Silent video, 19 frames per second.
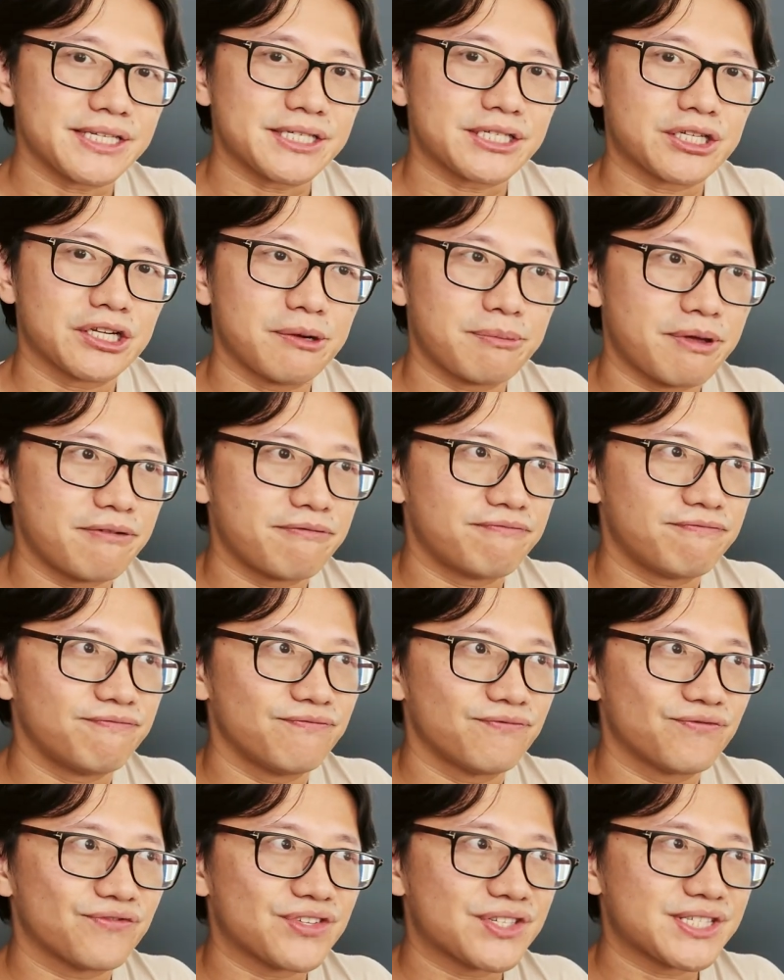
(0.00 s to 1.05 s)
it's going to be
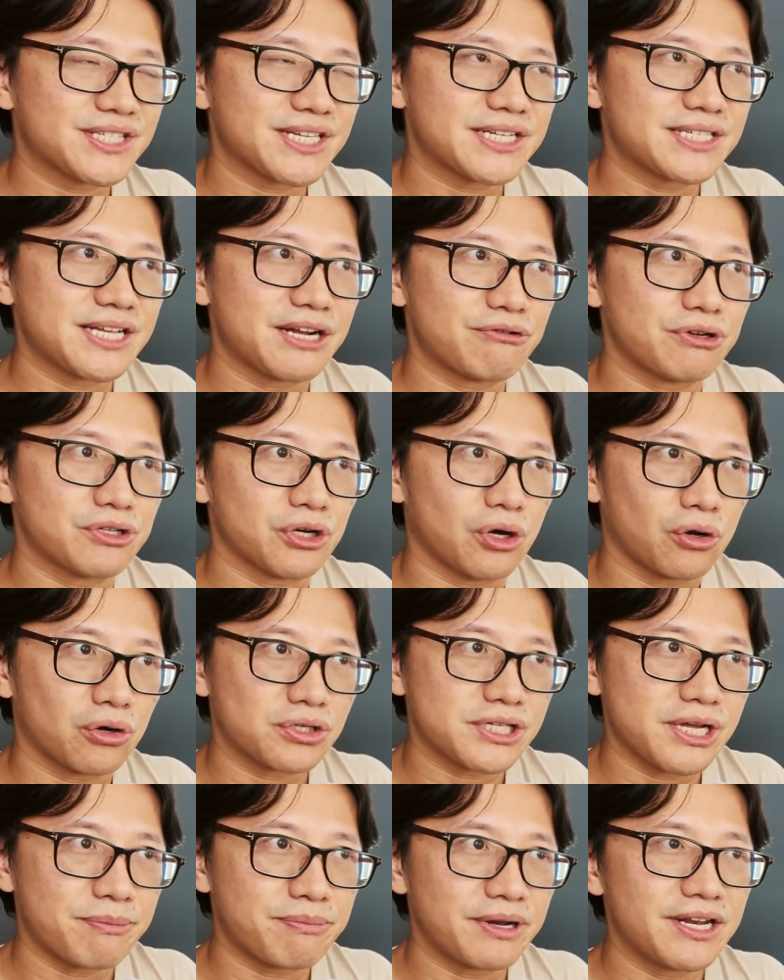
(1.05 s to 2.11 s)

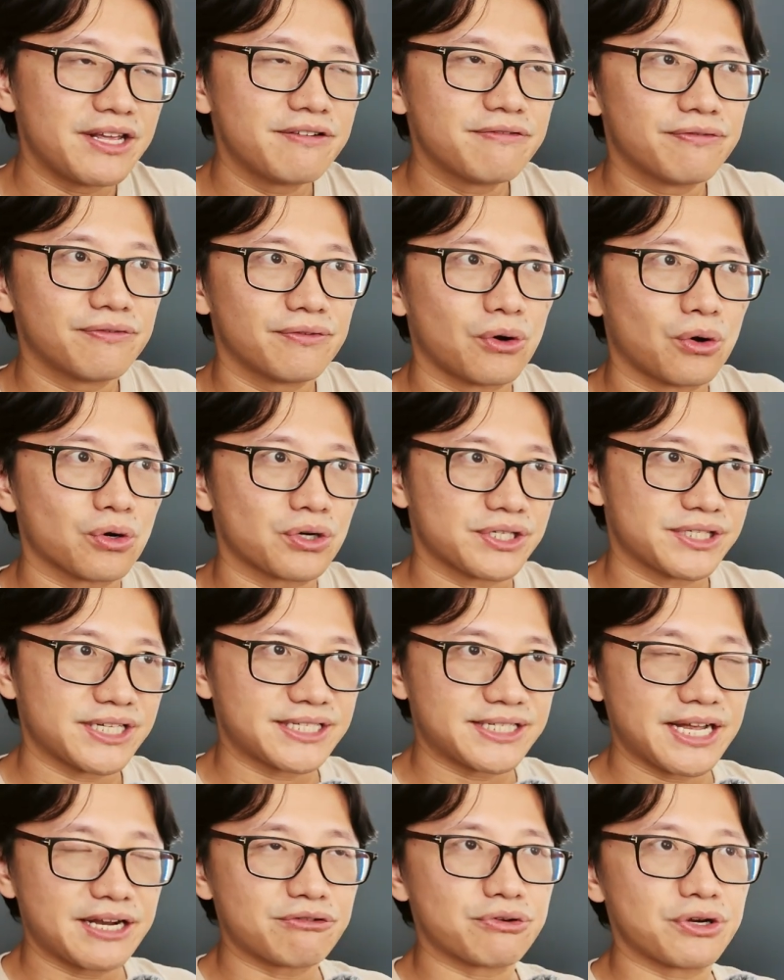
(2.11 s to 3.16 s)
$600, I believe, or
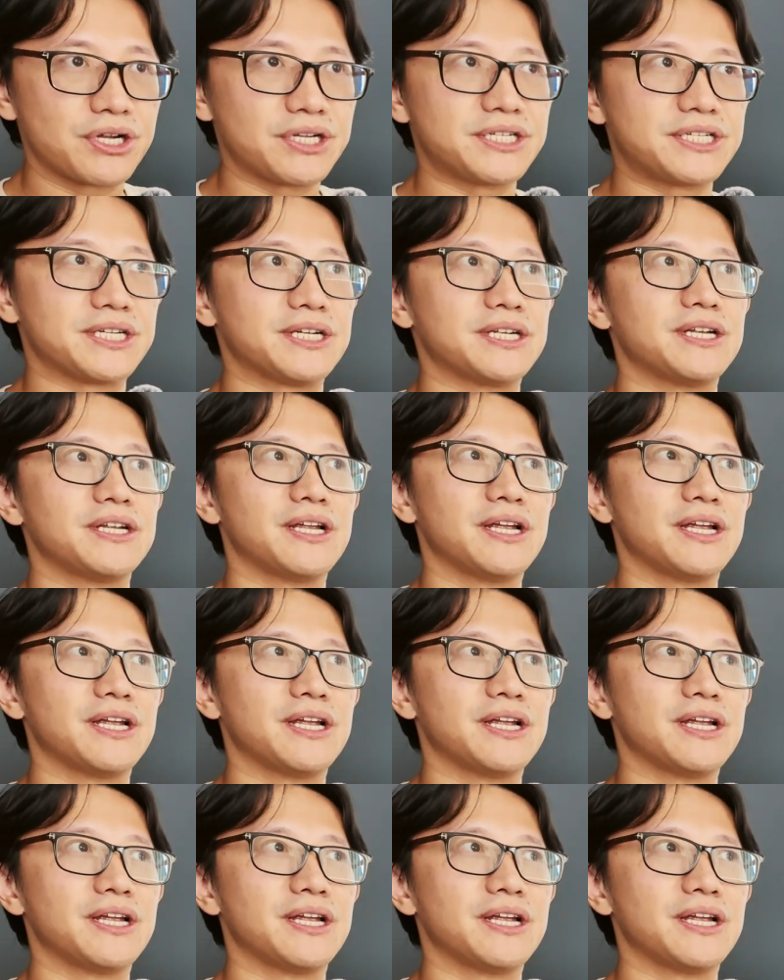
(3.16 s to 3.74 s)
$620